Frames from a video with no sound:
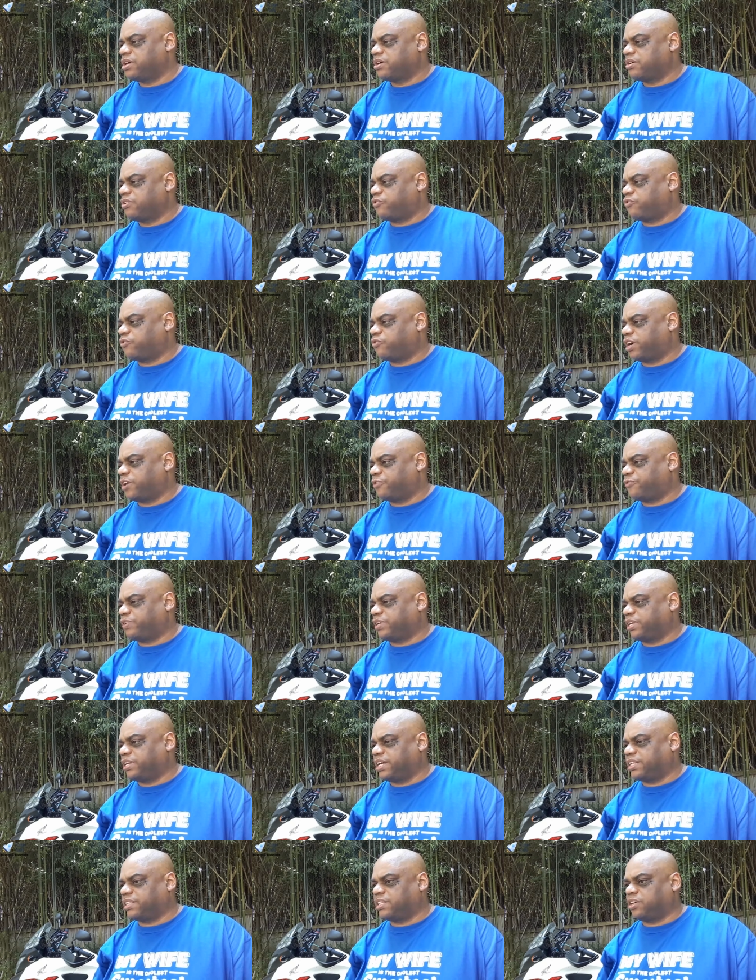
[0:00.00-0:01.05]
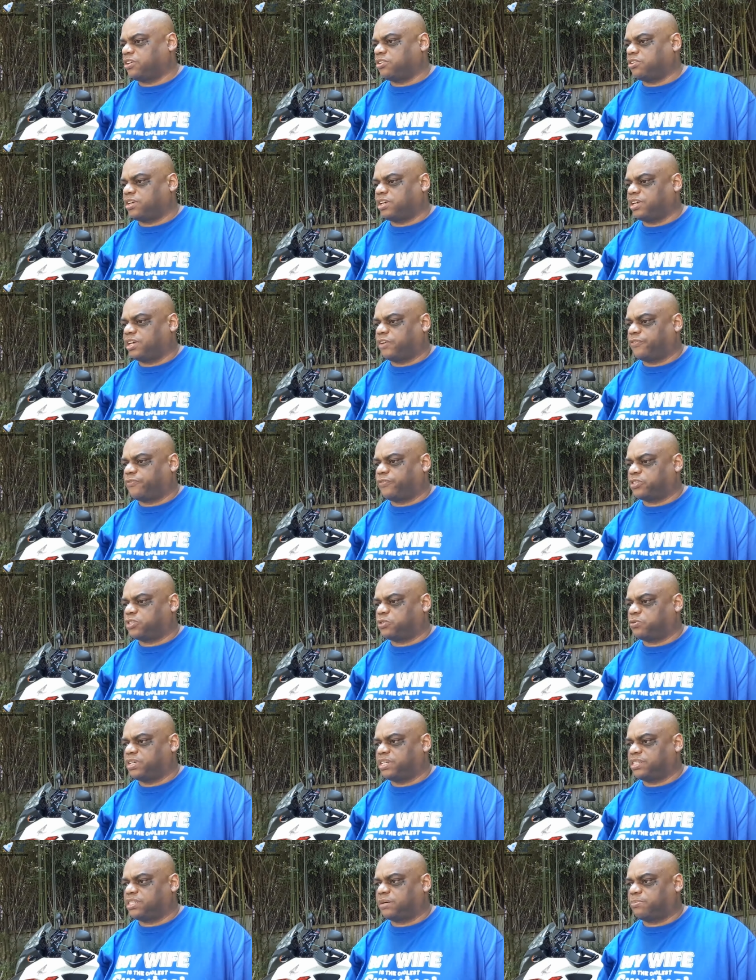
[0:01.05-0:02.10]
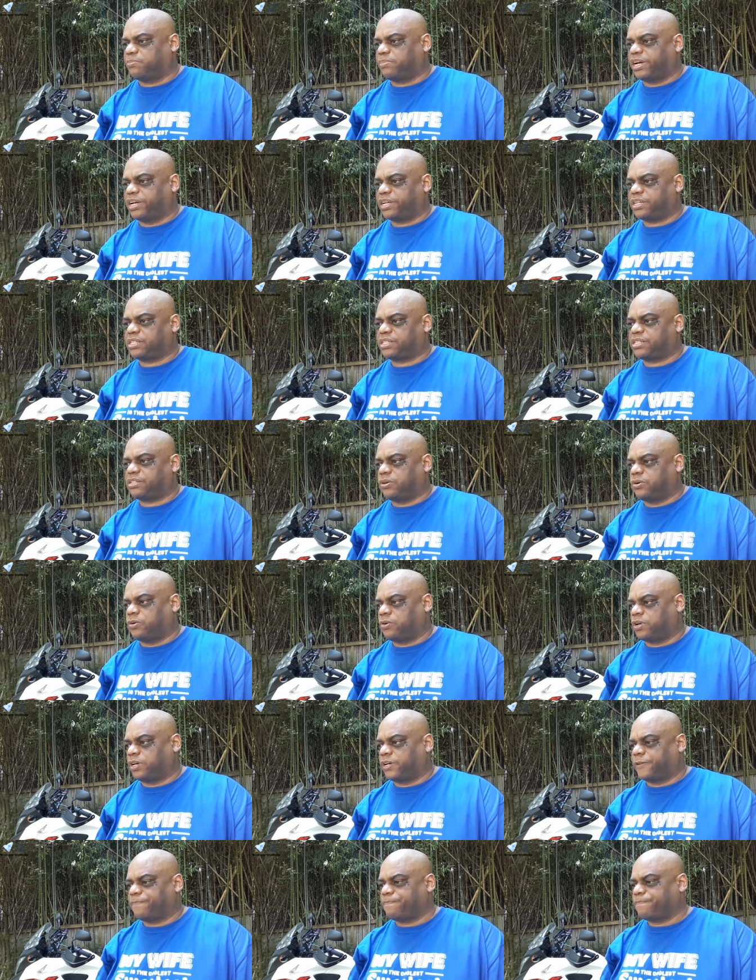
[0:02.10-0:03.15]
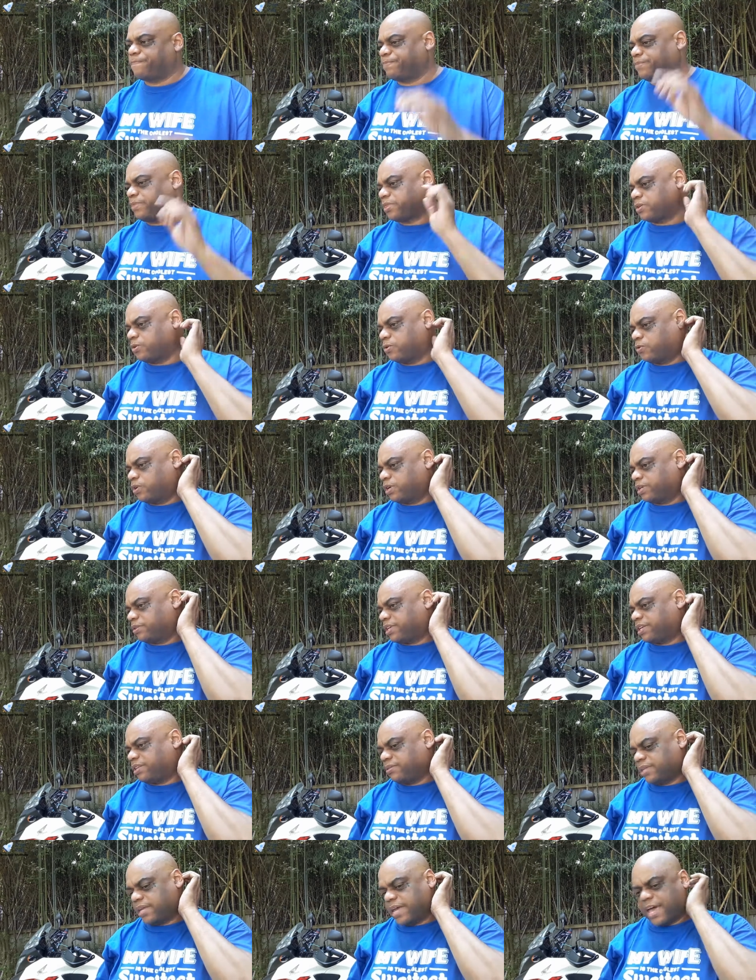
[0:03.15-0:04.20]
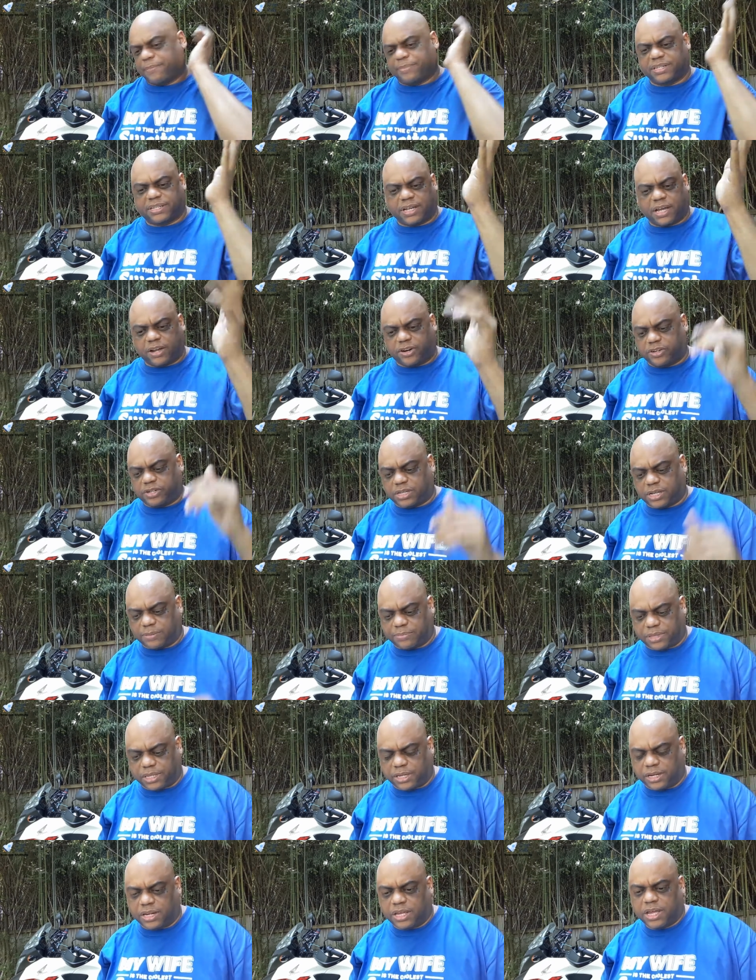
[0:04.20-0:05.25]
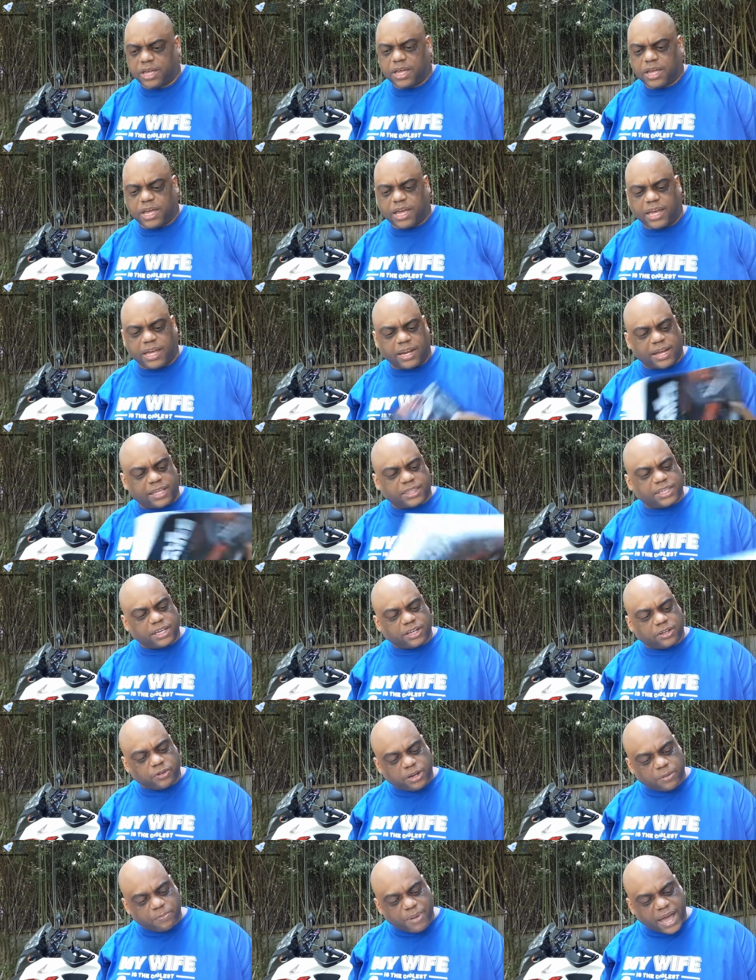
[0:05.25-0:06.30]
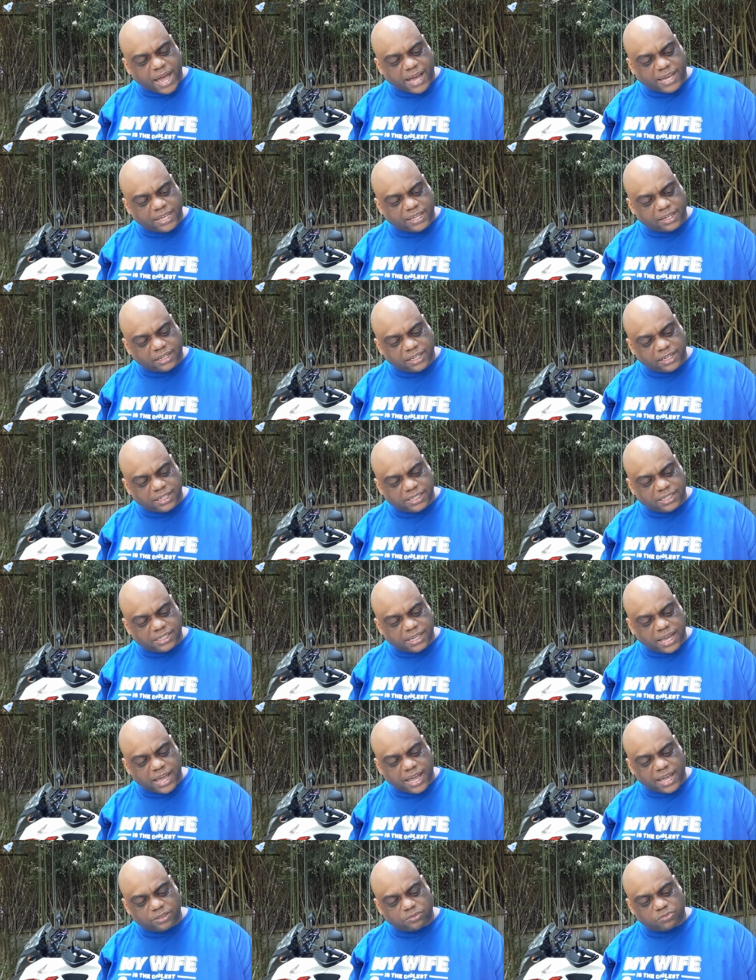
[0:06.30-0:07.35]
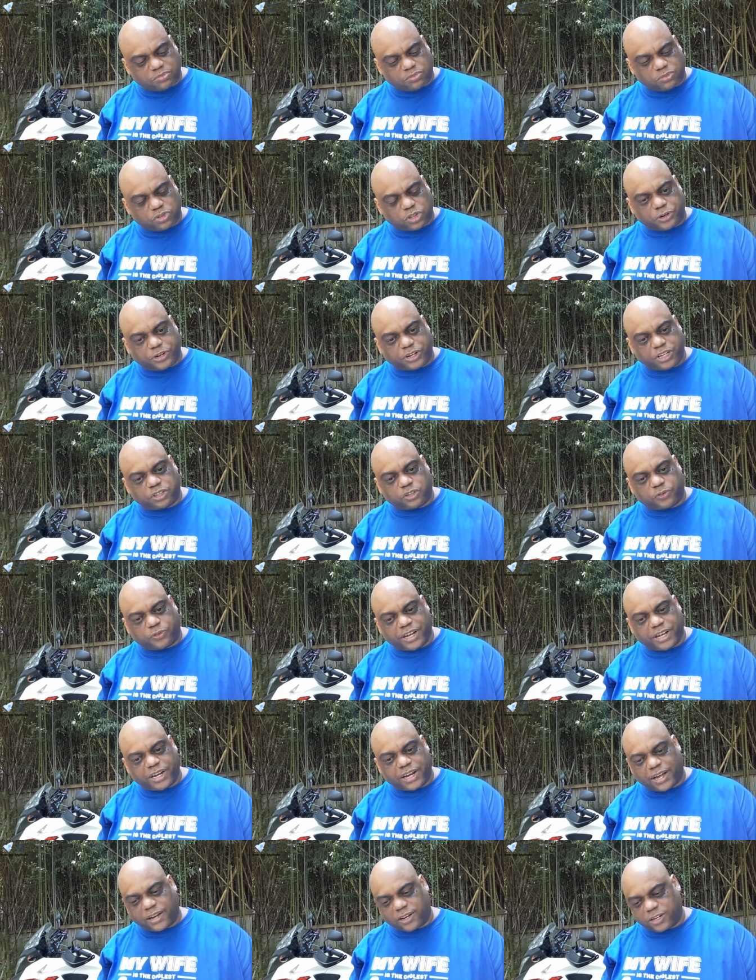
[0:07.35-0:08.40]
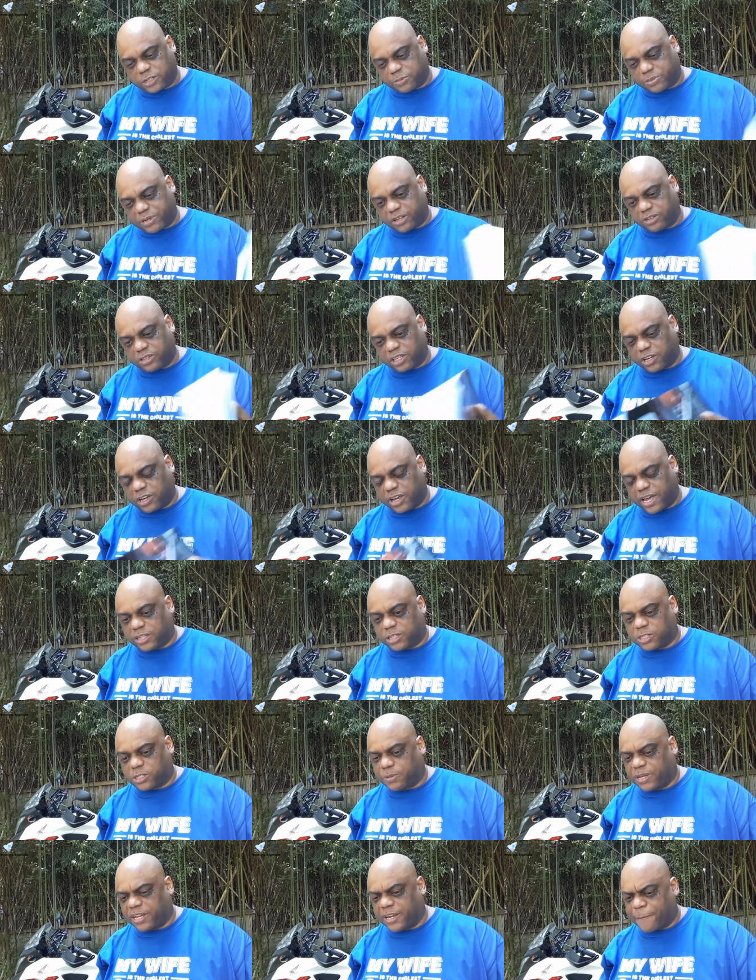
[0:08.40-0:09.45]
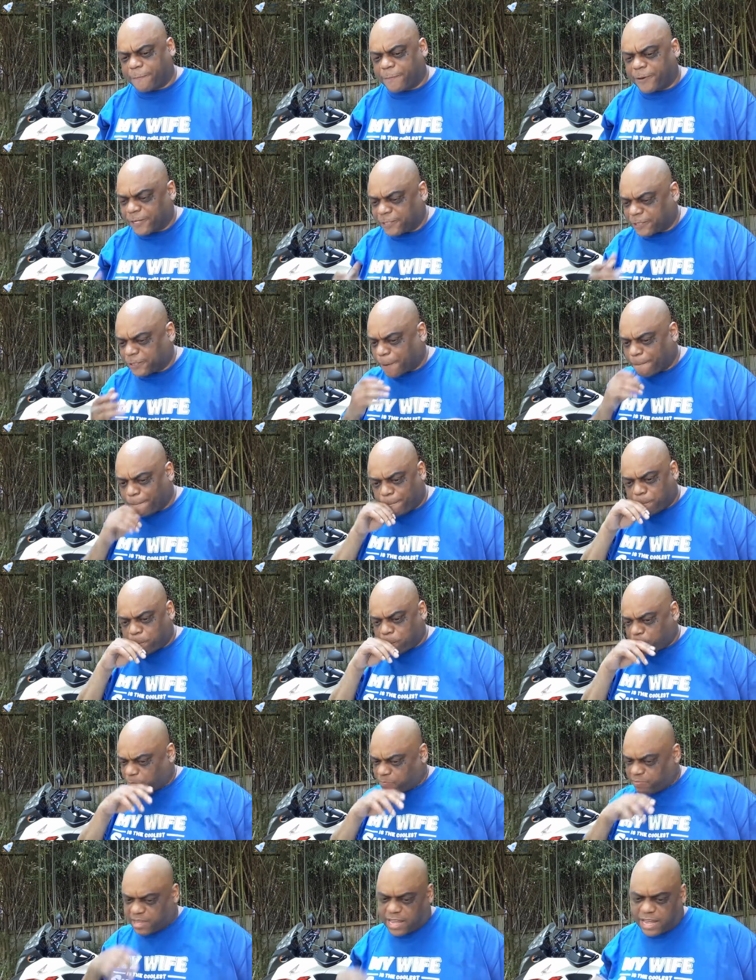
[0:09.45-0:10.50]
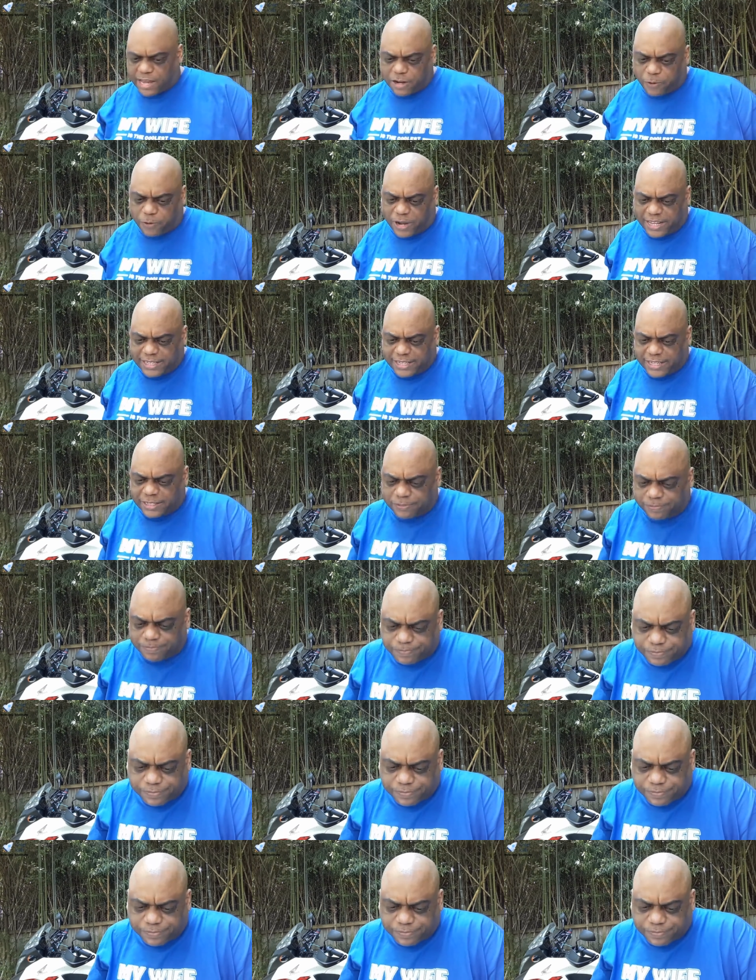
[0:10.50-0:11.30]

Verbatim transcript: Roughly, I think you can get it for 20 some bucks on on Amazon or something. And I think on the back it lists at $33, but I don't think you have to spend that much. I know I didn't.